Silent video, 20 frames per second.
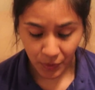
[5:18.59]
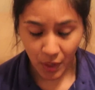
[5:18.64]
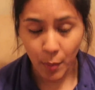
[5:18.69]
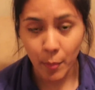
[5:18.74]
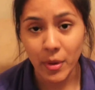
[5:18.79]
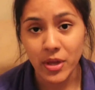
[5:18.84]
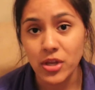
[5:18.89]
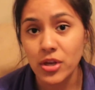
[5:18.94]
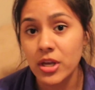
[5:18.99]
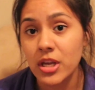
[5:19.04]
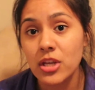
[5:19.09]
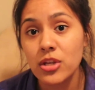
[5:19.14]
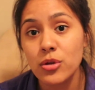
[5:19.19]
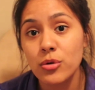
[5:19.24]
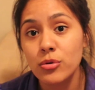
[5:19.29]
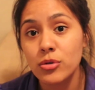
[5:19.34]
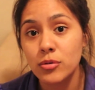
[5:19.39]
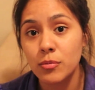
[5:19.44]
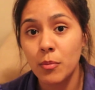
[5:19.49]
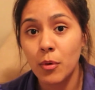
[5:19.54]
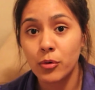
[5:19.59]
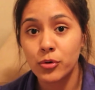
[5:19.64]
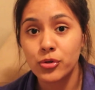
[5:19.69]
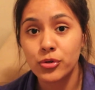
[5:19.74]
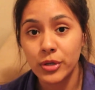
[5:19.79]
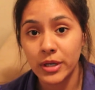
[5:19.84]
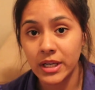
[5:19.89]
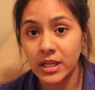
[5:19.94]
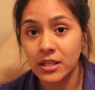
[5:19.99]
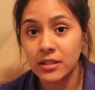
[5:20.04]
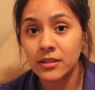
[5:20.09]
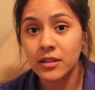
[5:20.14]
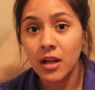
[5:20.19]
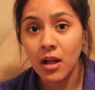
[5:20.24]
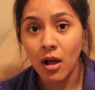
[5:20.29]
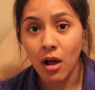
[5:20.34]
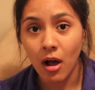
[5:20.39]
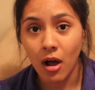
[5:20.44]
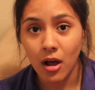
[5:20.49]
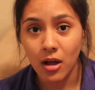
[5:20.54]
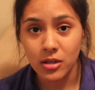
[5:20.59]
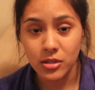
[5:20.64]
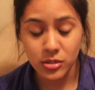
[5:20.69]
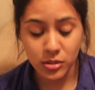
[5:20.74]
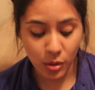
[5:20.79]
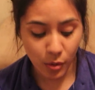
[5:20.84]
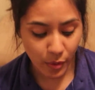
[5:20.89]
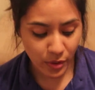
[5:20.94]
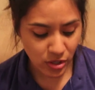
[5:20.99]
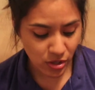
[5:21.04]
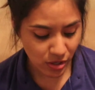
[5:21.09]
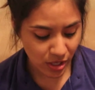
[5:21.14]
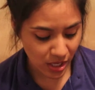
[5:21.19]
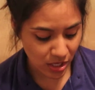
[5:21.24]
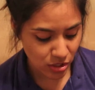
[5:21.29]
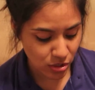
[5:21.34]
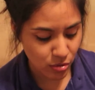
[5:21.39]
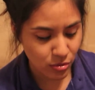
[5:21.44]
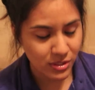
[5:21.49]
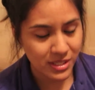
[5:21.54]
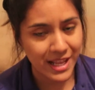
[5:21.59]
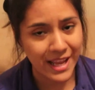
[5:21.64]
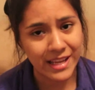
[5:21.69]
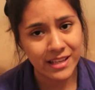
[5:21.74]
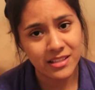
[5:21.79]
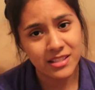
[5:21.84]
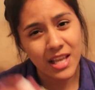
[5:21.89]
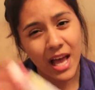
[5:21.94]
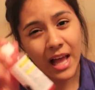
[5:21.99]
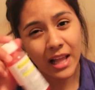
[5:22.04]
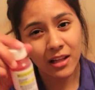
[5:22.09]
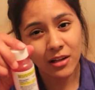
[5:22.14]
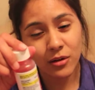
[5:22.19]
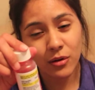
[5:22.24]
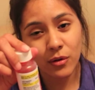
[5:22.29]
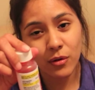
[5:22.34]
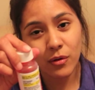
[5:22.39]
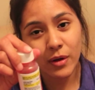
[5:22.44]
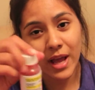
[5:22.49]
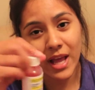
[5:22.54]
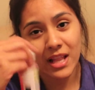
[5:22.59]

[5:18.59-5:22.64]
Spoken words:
But you can use Motrin. Also, you can use like Tylenol,